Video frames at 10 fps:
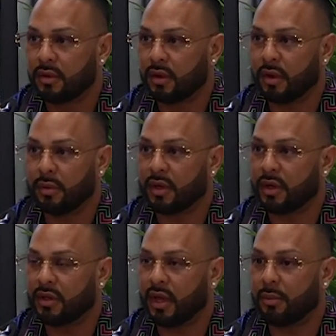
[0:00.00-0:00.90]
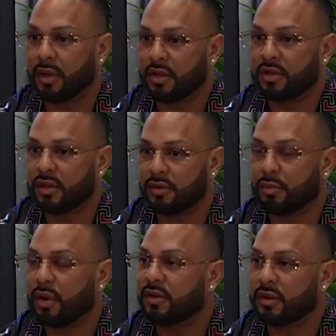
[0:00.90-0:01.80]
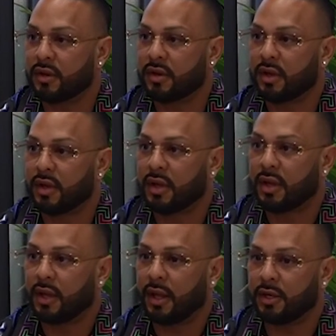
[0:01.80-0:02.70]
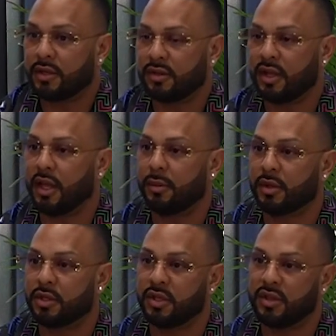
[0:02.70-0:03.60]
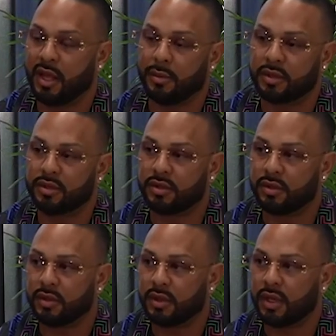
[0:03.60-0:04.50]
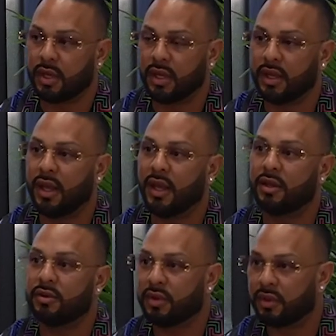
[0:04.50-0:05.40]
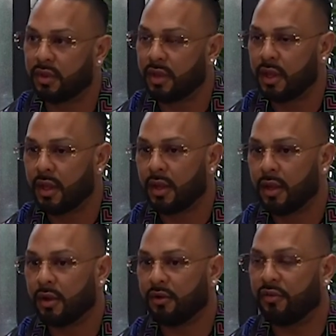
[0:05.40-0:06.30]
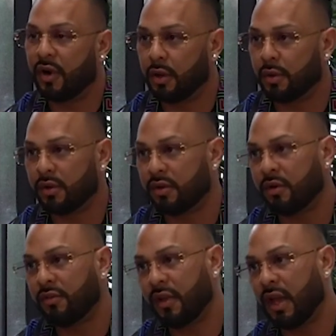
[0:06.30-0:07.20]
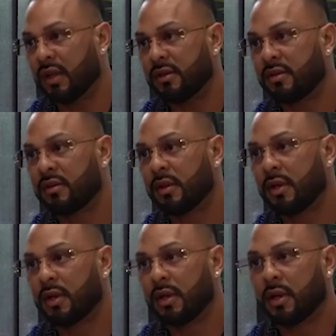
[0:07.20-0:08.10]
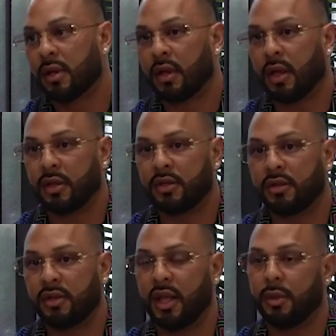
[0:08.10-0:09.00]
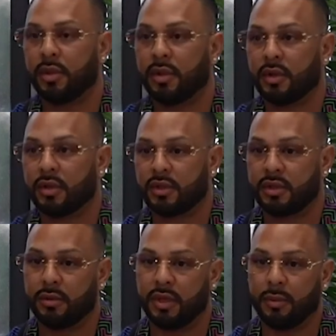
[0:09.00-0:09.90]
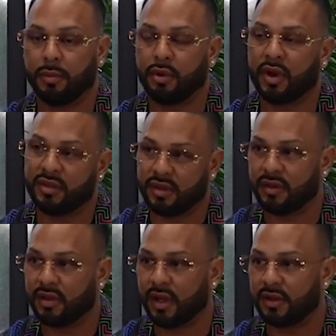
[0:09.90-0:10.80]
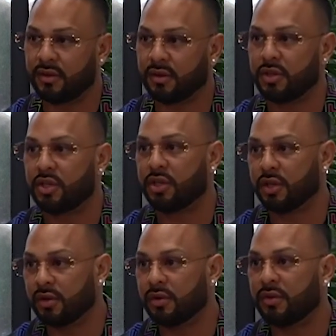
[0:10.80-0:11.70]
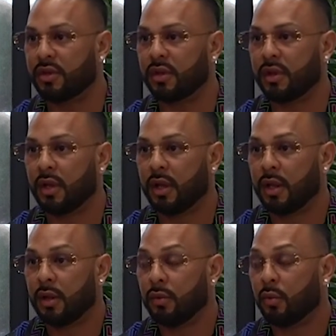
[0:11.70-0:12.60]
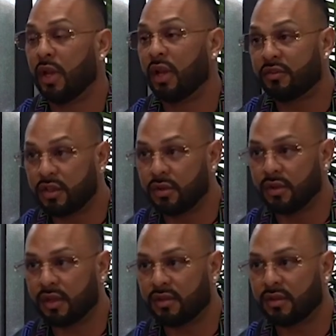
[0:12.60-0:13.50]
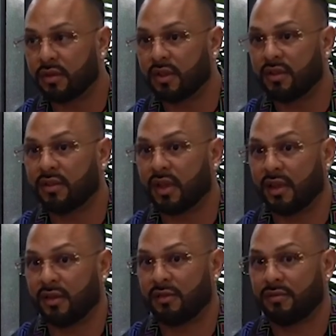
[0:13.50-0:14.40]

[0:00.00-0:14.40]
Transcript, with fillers: all the way to the top because she's present and she's able she's able to engage with her followers and her fans. Uh, she's able to be present at certain shows, and we love to do this. So this is like